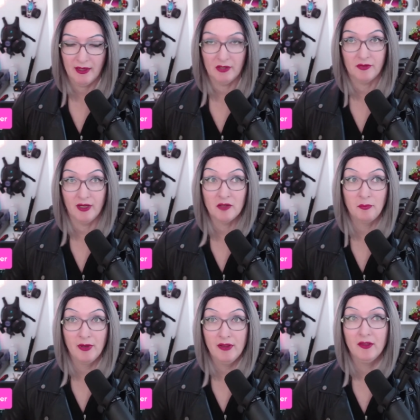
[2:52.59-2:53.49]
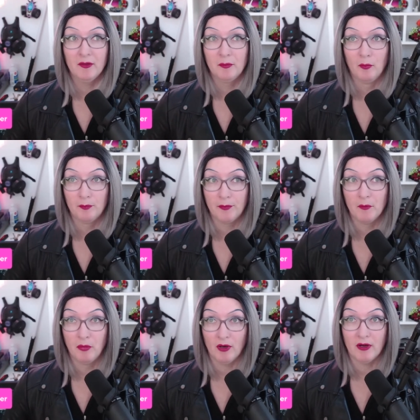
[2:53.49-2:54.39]
It's been the
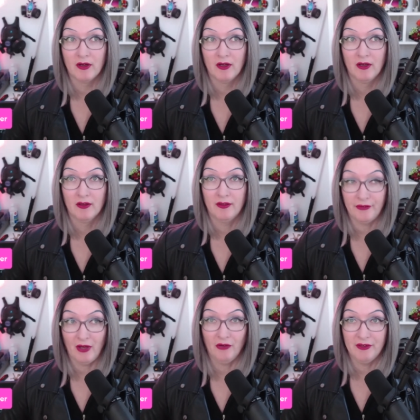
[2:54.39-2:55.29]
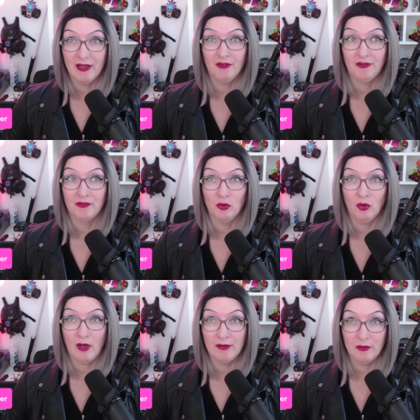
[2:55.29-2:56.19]
sales analysis
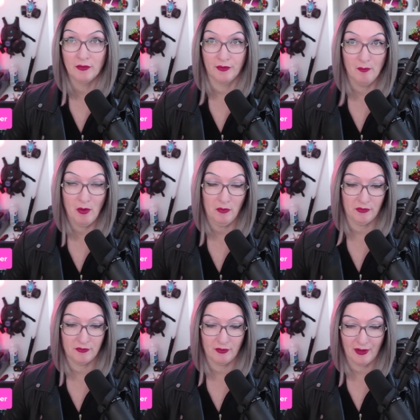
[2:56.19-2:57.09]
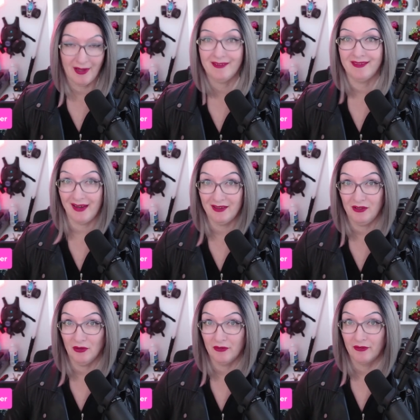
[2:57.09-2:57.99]
tool I've used the most for the last 10
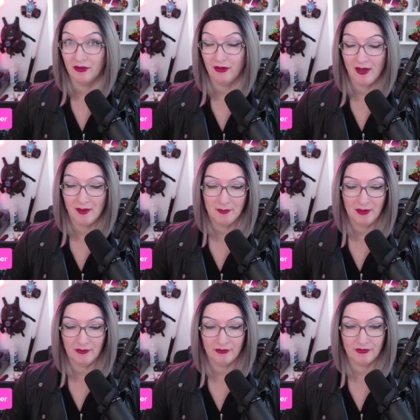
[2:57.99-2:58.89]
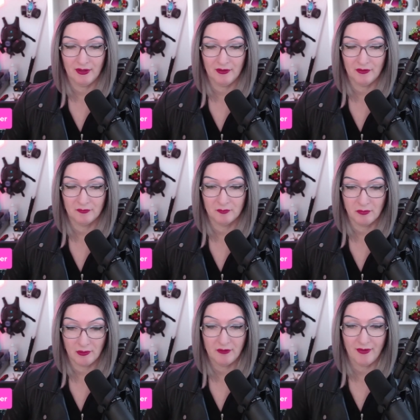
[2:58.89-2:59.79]
years. It's
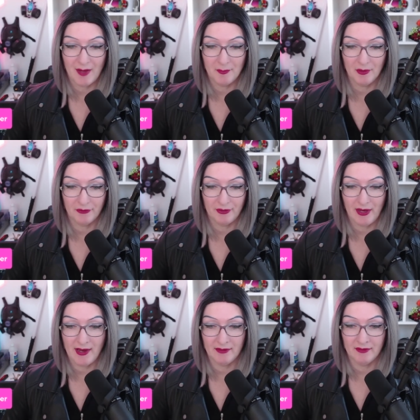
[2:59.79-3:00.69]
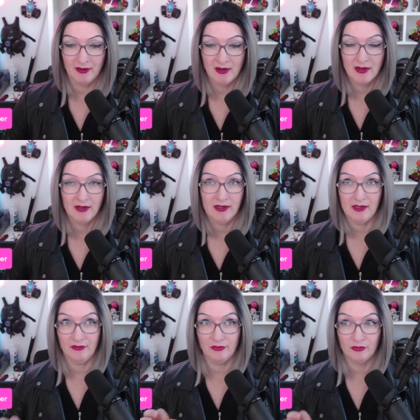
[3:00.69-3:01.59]
pretty fabulous, and
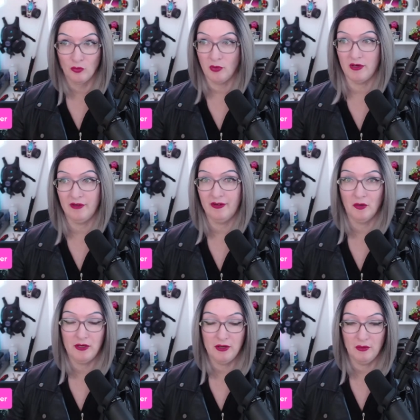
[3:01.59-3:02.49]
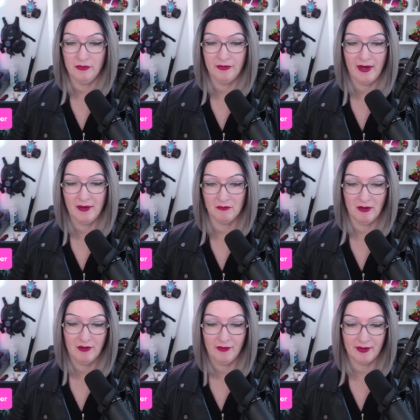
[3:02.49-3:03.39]
it's super easy to use and
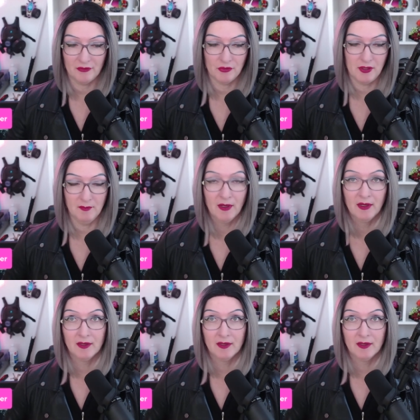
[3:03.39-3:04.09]
runs like a dream.